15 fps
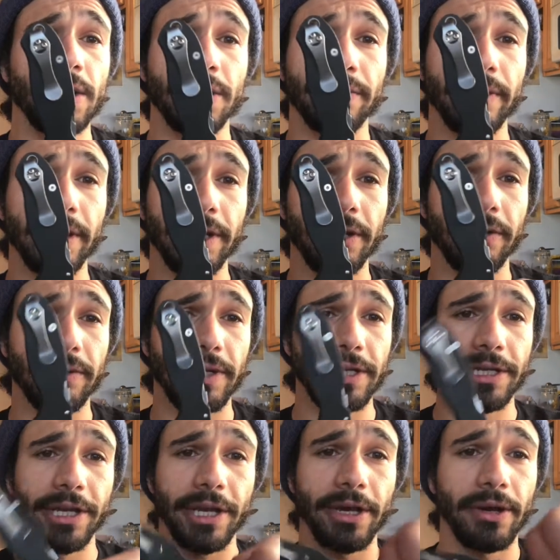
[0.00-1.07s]
you really don't
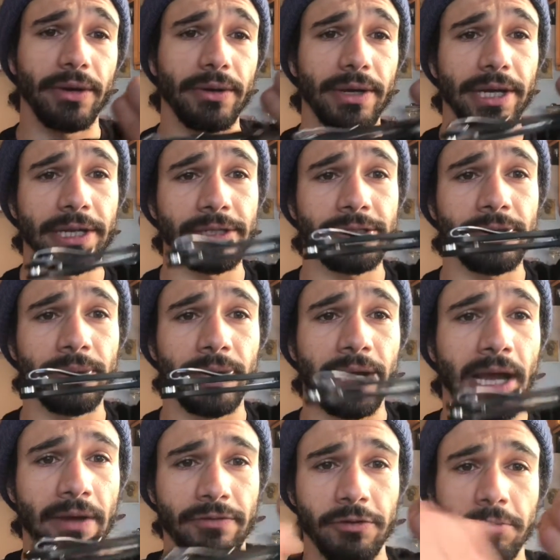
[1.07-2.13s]
need to go into an
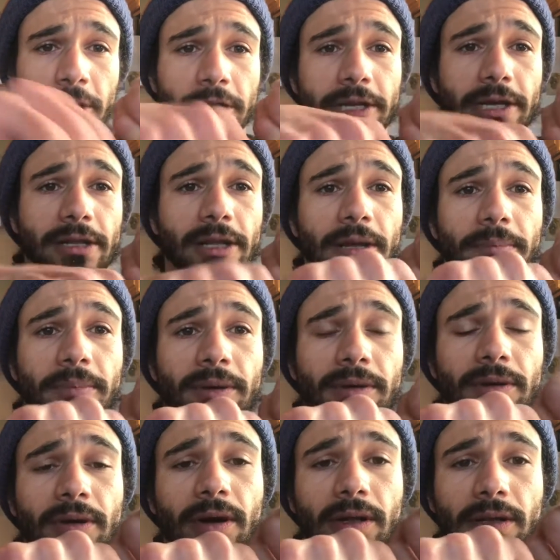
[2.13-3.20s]
aftermarket clip
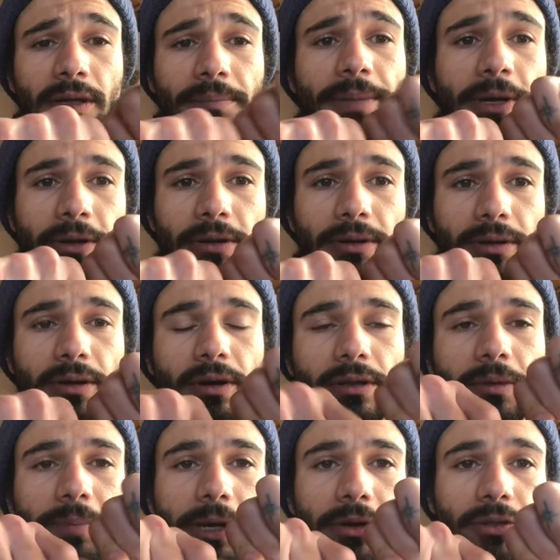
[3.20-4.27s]
on the pair on
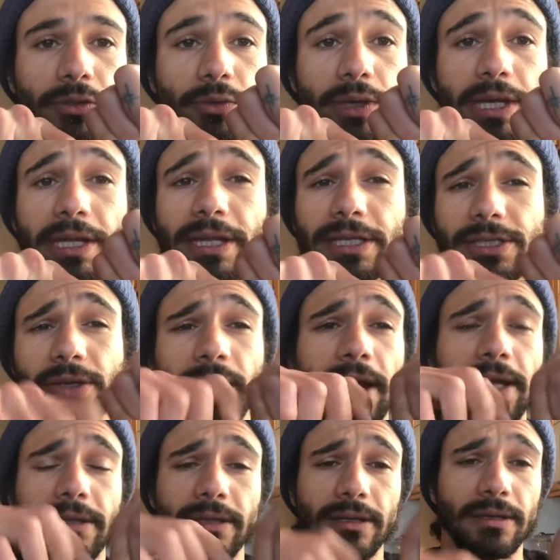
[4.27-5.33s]
the Para three, unless you
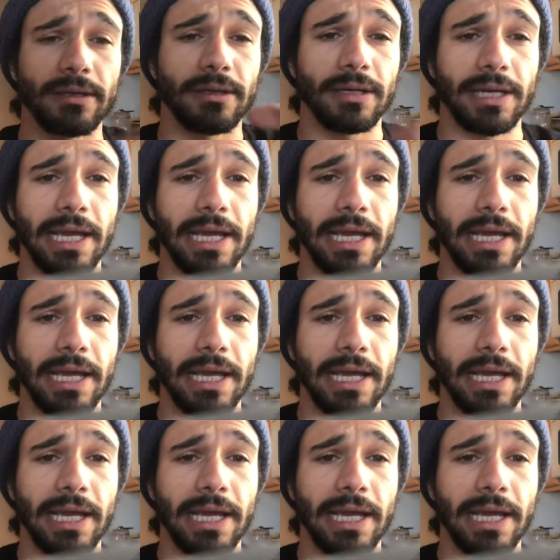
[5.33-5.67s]
hate the the